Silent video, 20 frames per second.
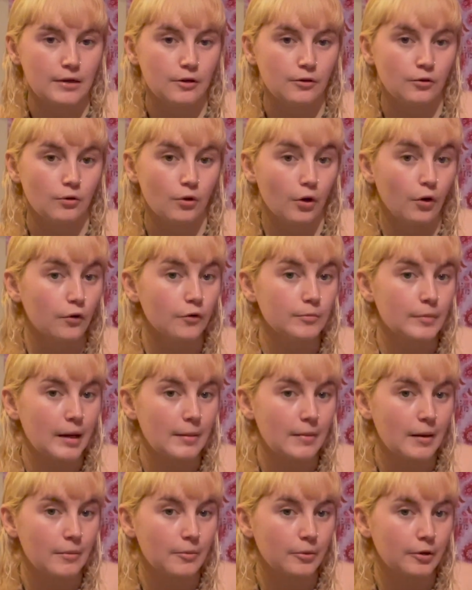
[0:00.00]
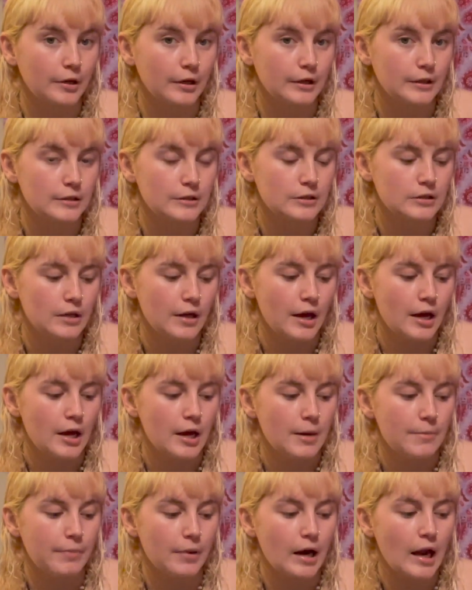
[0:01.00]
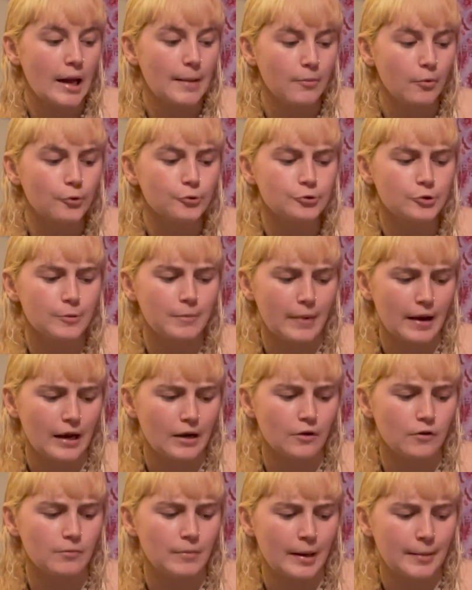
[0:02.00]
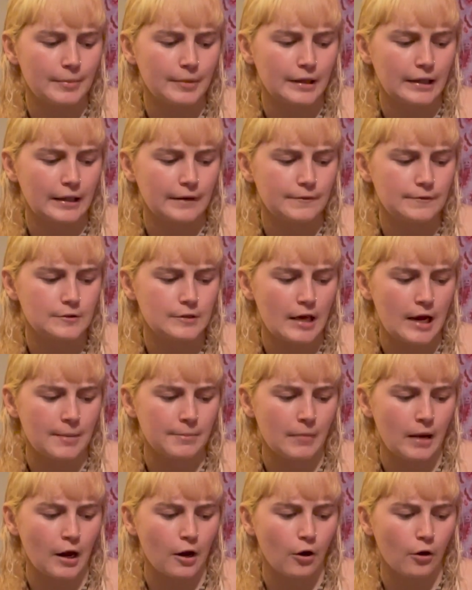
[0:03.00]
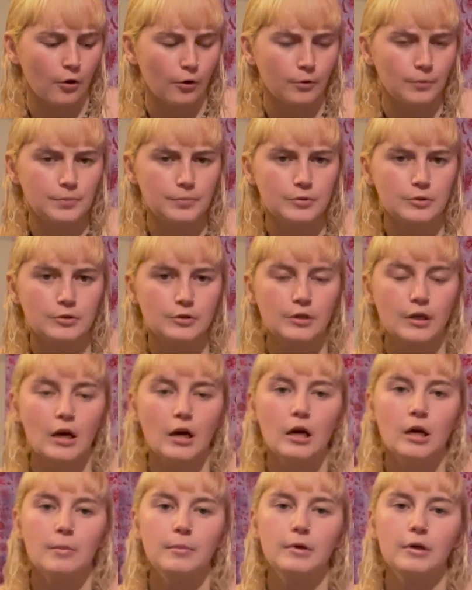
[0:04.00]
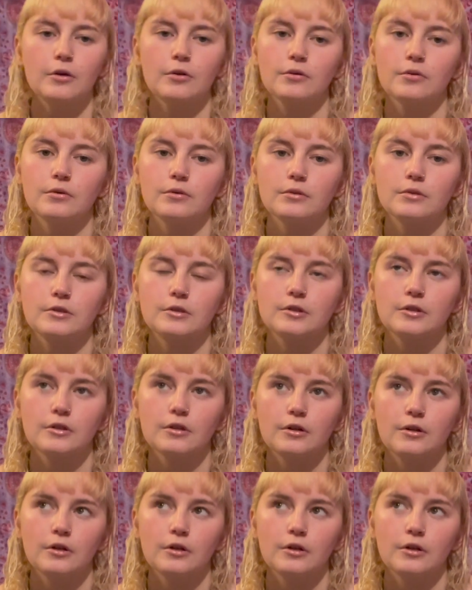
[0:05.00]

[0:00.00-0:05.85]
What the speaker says: a lot of my memories, but I'm also made of my beliefs and my hopes, because